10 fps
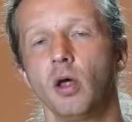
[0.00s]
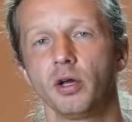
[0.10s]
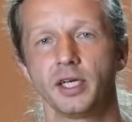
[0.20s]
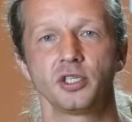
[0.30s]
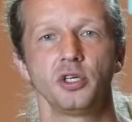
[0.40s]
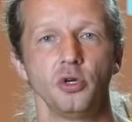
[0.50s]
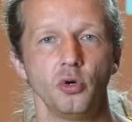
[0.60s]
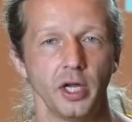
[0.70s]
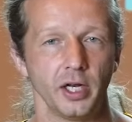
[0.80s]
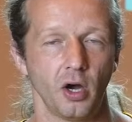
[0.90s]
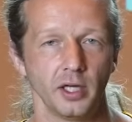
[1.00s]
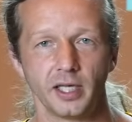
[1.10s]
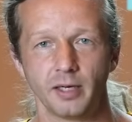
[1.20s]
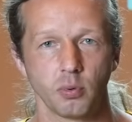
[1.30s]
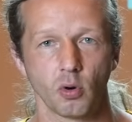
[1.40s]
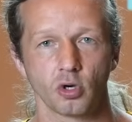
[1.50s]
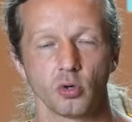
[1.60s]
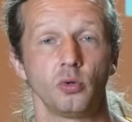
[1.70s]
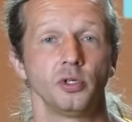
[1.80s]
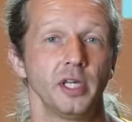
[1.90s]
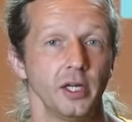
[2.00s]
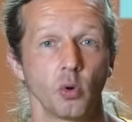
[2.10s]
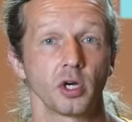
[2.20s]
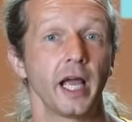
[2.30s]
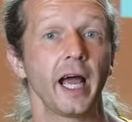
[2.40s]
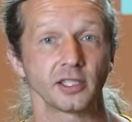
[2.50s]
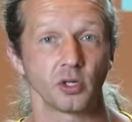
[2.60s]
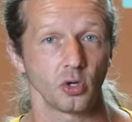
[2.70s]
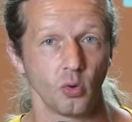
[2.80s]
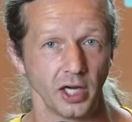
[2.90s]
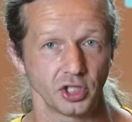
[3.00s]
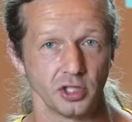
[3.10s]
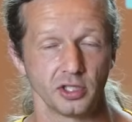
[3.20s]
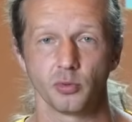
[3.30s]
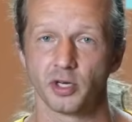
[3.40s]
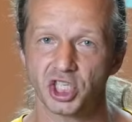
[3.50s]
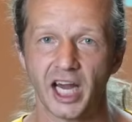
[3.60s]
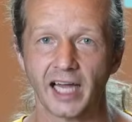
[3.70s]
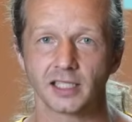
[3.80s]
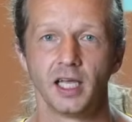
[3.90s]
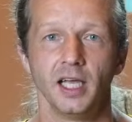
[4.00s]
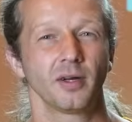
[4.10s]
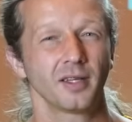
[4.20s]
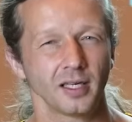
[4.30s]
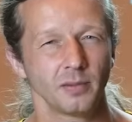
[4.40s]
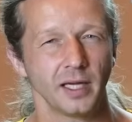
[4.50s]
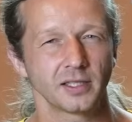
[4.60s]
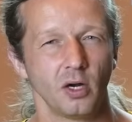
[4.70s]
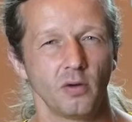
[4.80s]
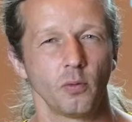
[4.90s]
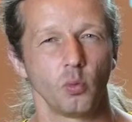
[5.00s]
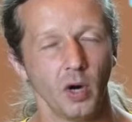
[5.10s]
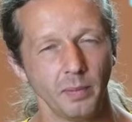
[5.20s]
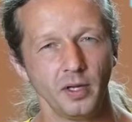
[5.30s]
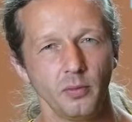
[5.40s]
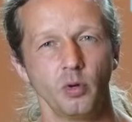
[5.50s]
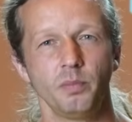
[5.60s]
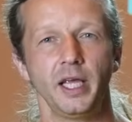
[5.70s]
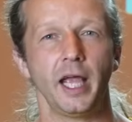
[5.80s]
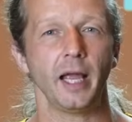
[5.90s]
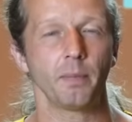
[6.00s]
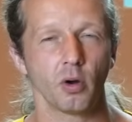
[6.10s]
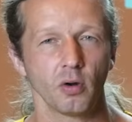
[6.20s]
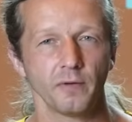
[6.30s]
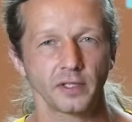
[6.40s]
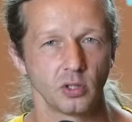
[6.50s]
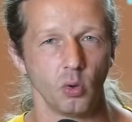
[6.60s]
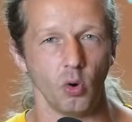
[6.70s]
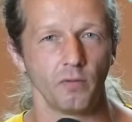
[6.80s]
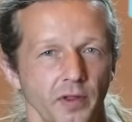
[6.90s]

log into an online portal in order to ask her questions through a chat. So I thought to myself, Replit would be a perfect tool